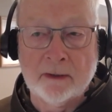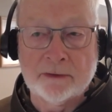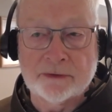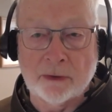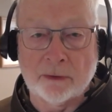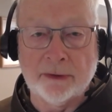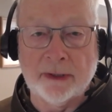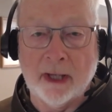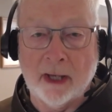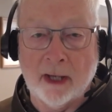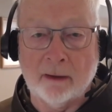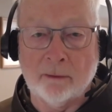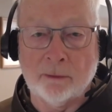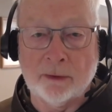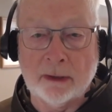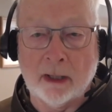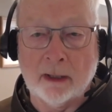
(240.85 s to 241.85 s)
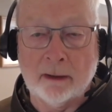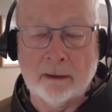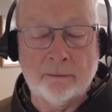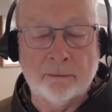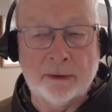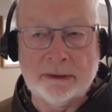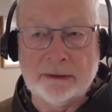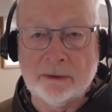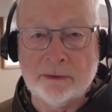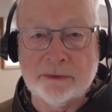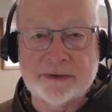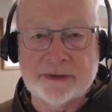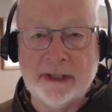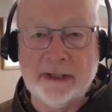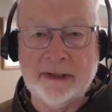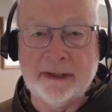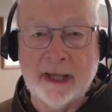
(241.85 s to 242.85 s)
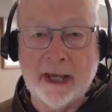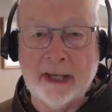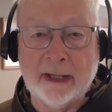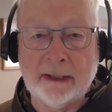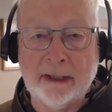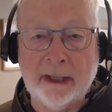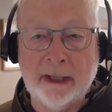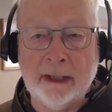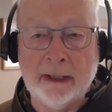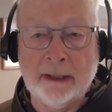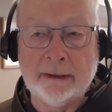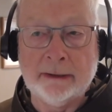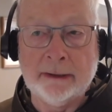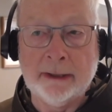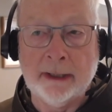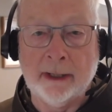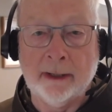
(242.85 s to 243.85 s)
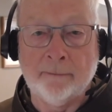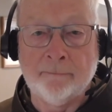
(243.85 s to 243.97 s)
So yeah, we do see that, and